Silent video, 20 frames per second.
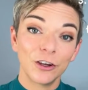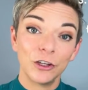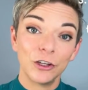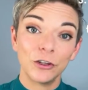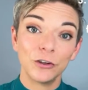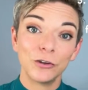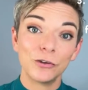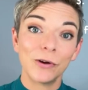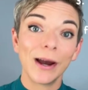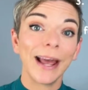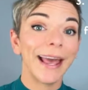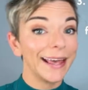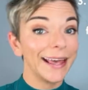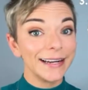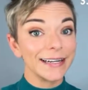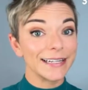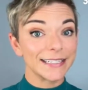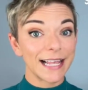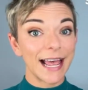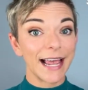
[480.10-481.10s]
you
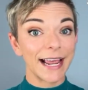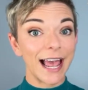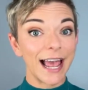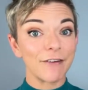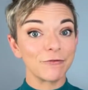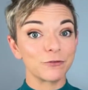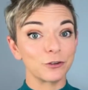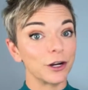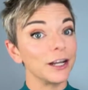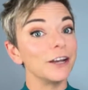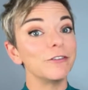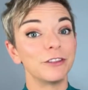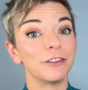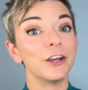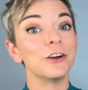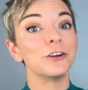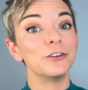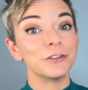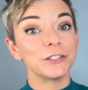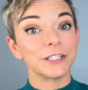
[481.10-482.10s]
and SAG AFTRA if they
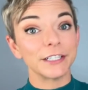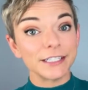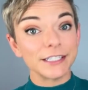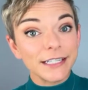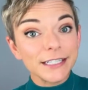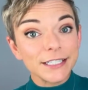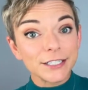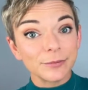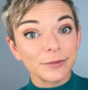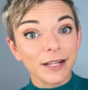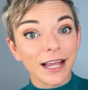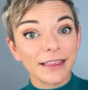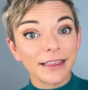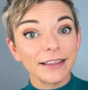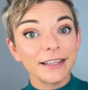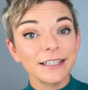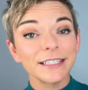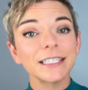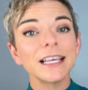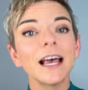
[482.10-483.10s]
are using a system like
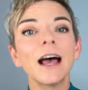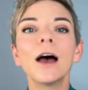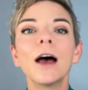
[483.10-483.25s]
this